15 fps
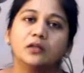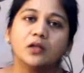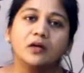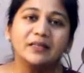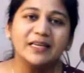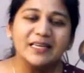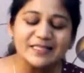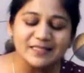Now
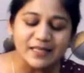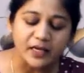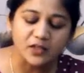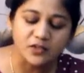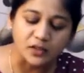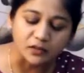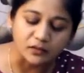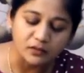
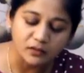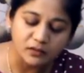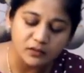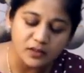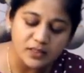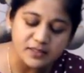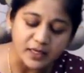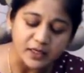dissection
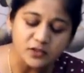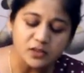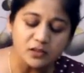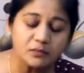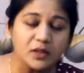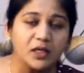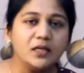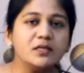
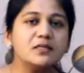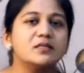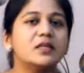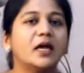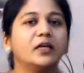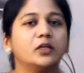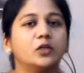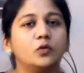means
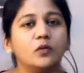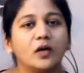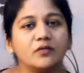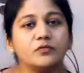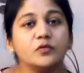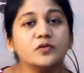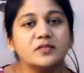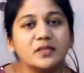that you
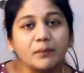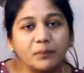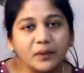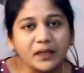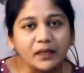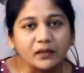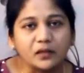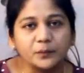have to
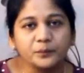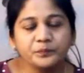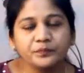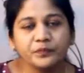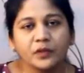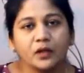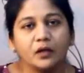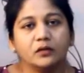separate
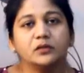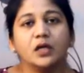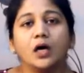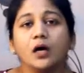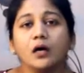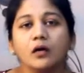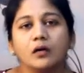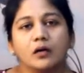
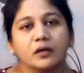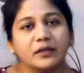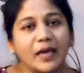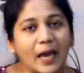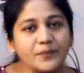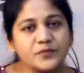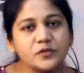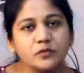the
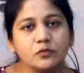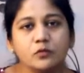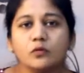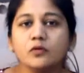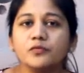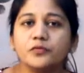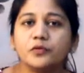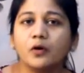
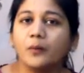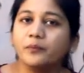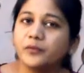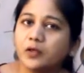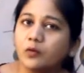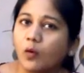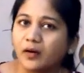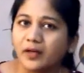capsule from
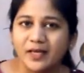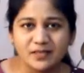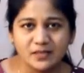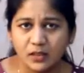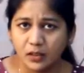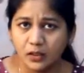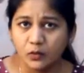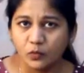the cortex
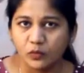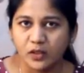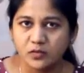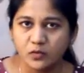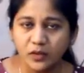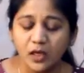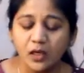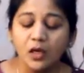and nucleus.
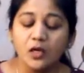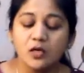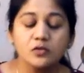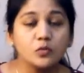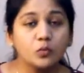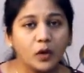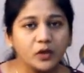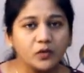Okay,
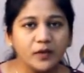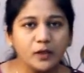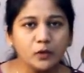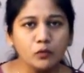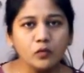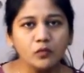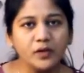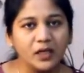so what we
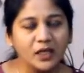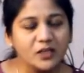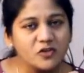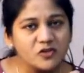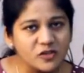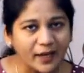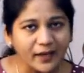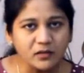do, we
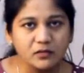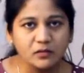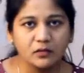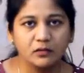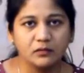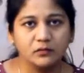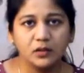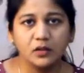inject
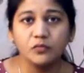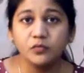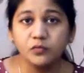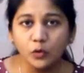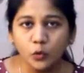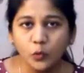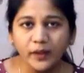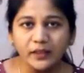the
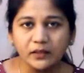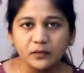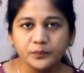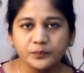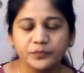fluid